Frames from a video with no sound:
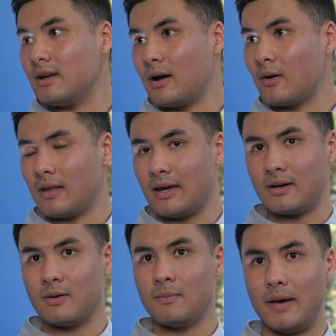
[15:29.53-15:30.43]
or
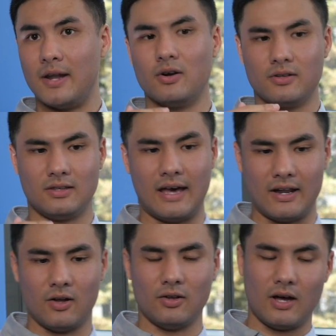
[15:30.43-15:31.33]
like better than
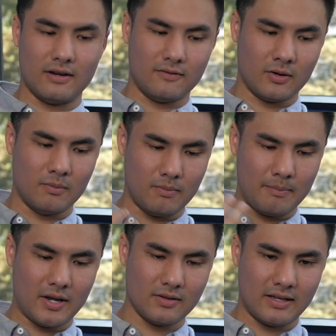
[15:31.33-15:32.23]
a lot of, or
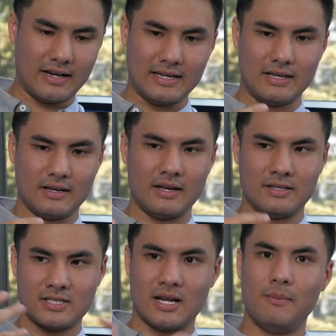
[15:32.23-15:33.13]
better than a, a
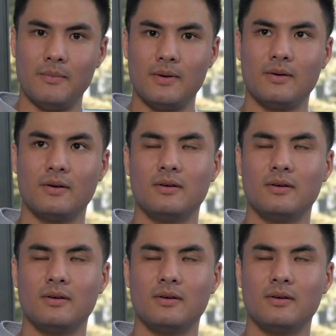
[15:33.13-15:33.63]
some,